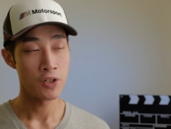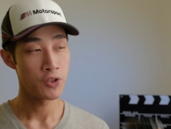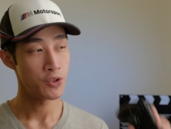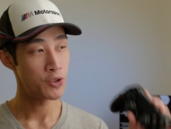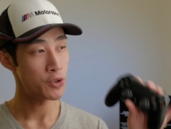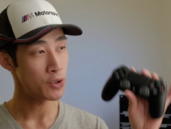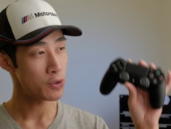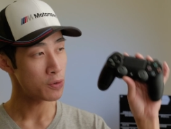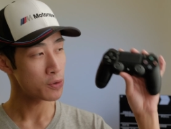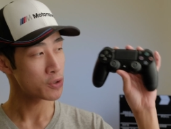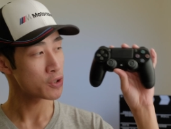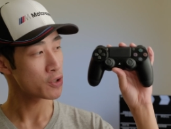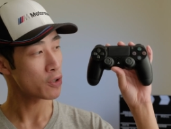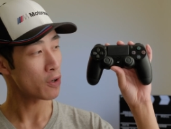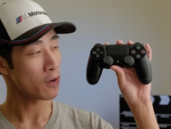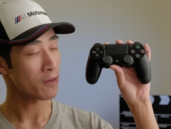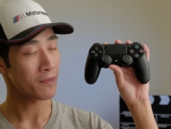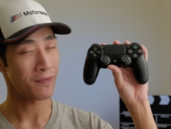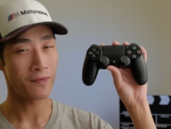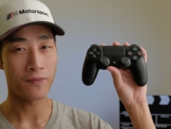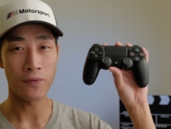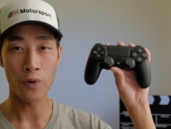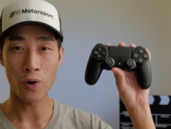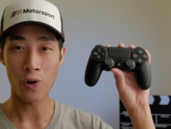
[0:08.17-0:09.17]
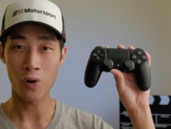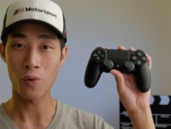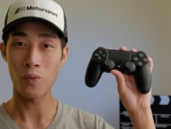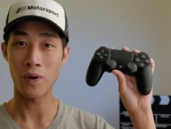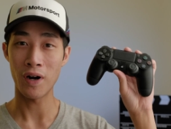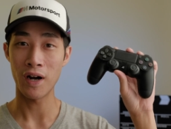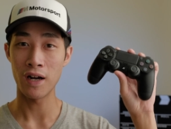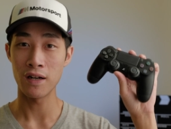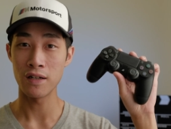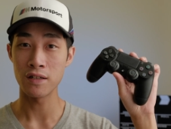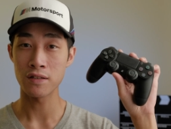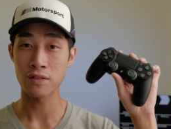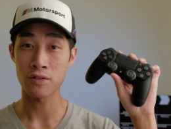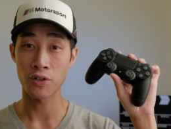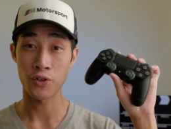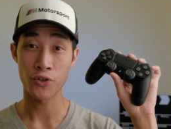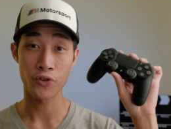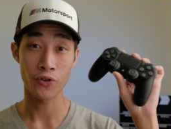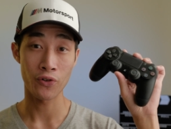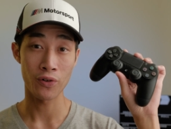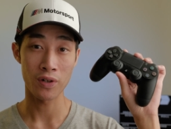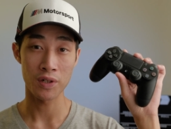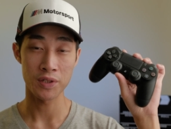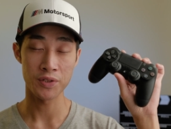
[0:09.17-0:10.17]
DualShock 4 wireless
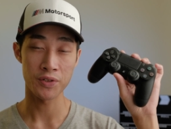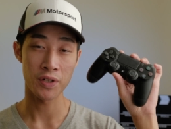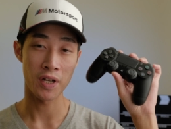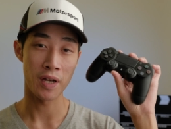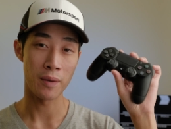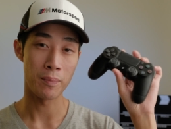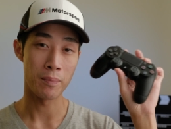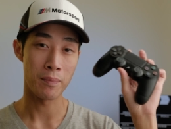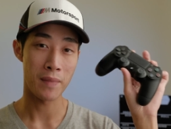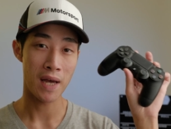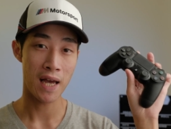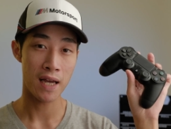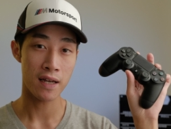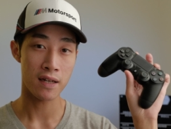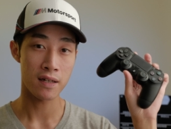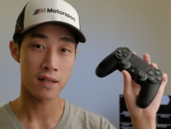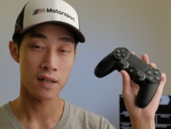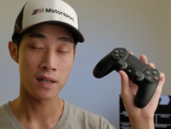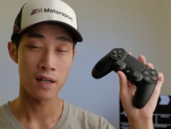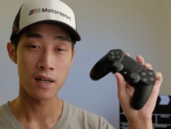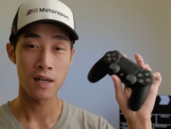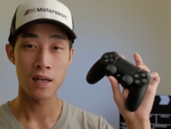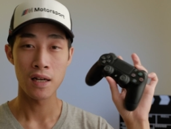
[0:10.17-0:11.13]
controller to a Mac.